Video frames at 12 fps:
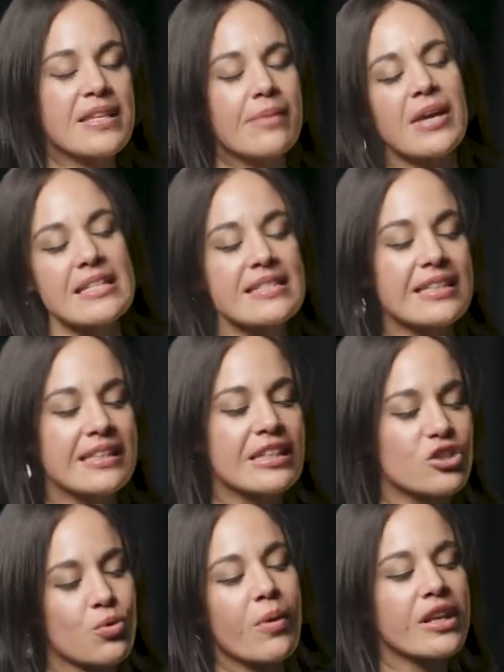basically in
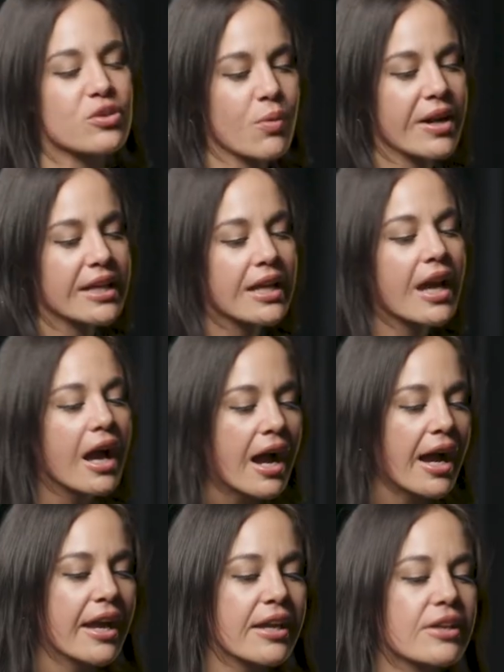2020,
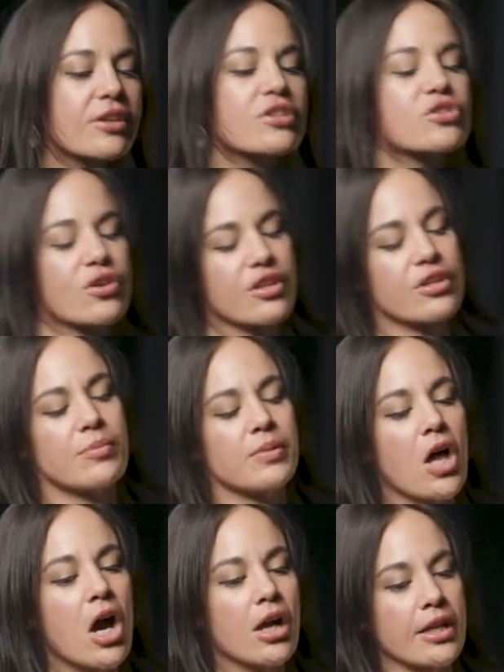I started a
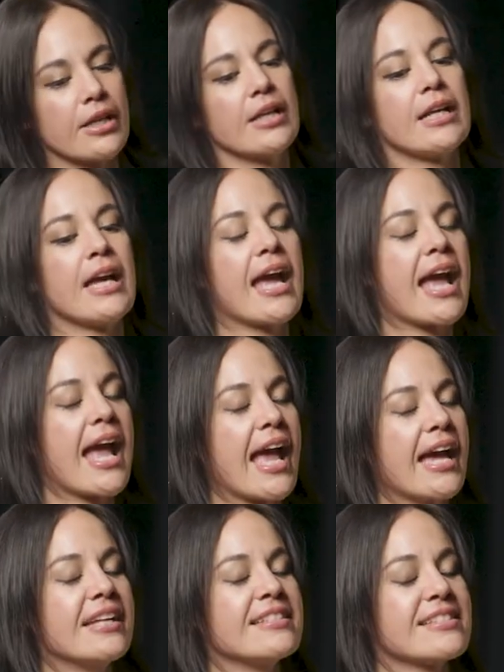blog,
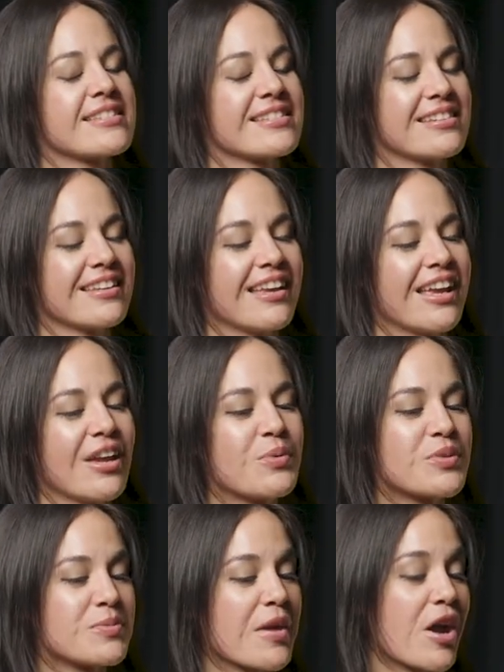and it
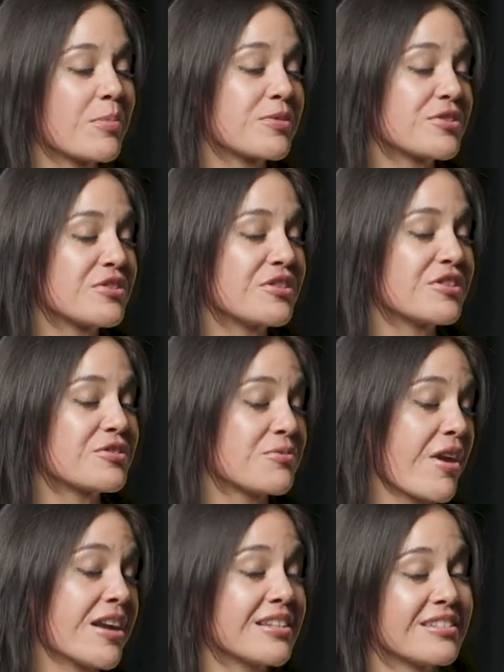was my opportunity to
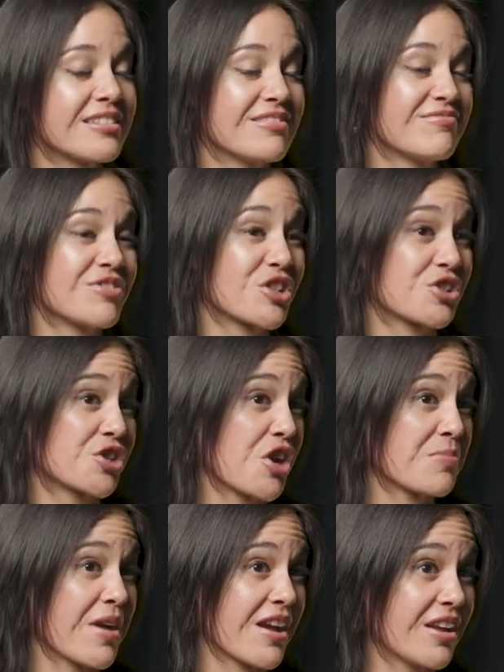write and just share
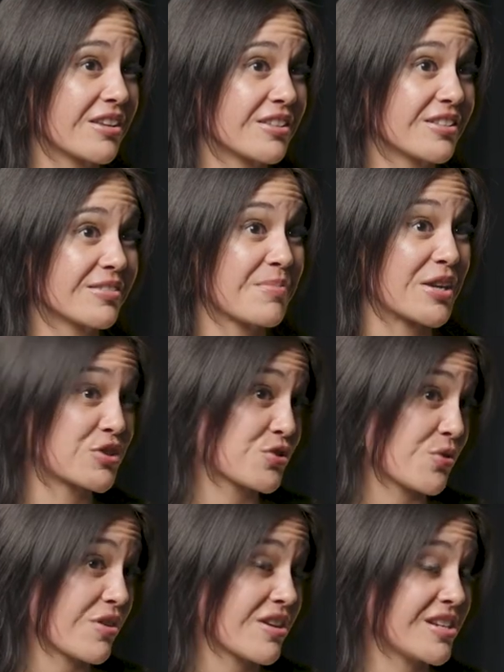my
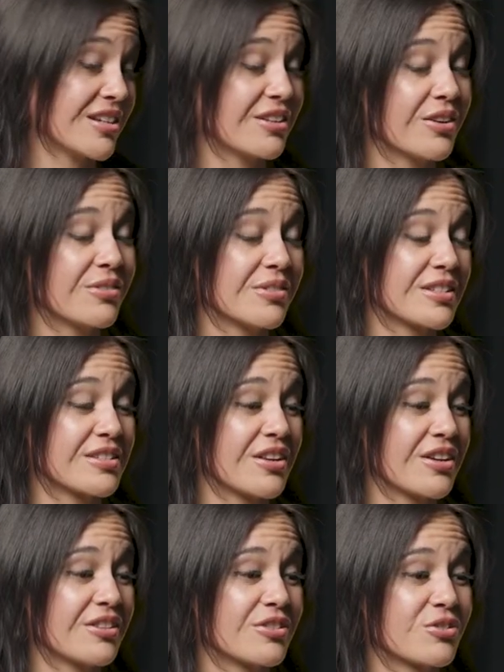story. You know, it's
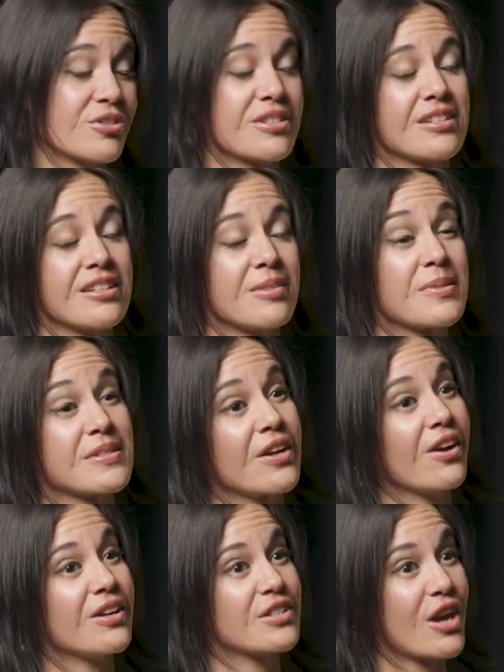on
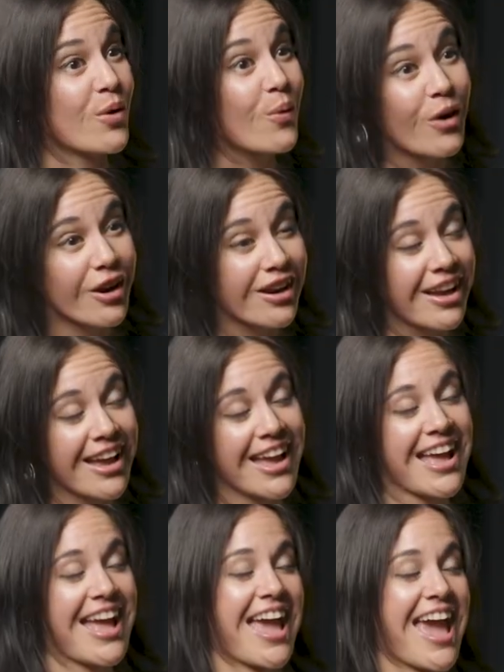ChristinaBecerra.org,
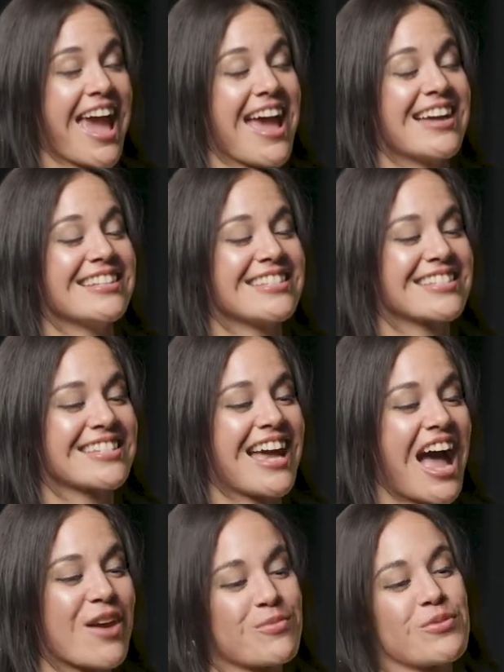and
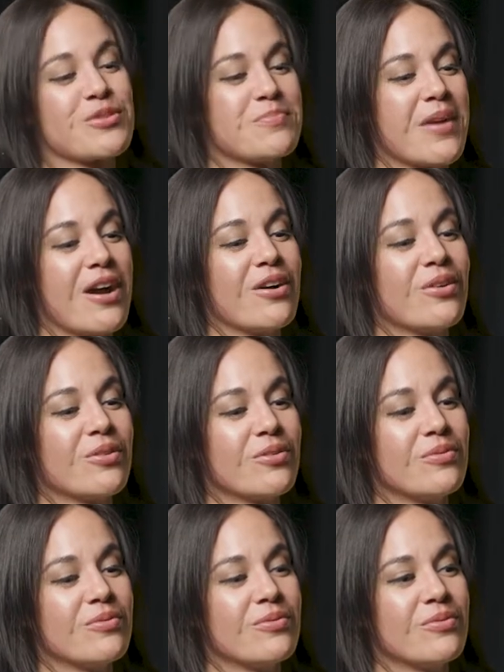I wrote about
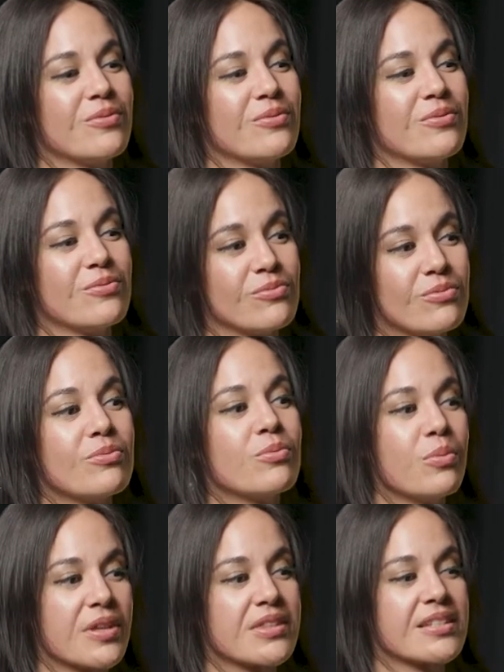
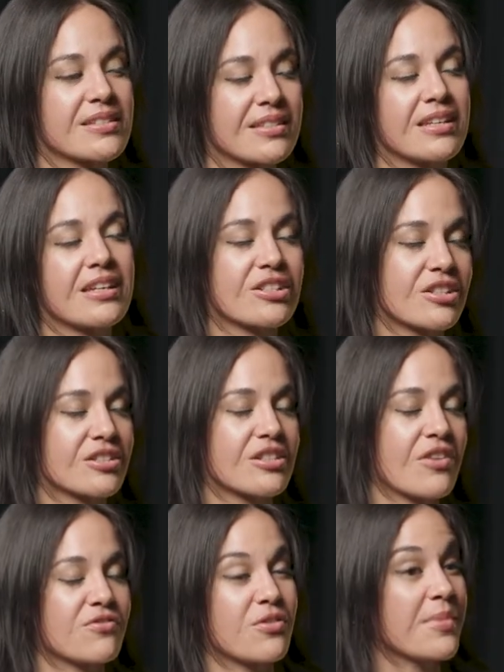what this lineage has
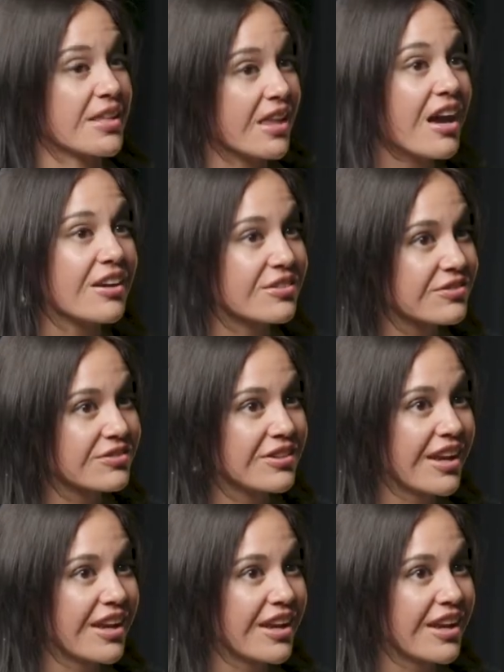done for my life.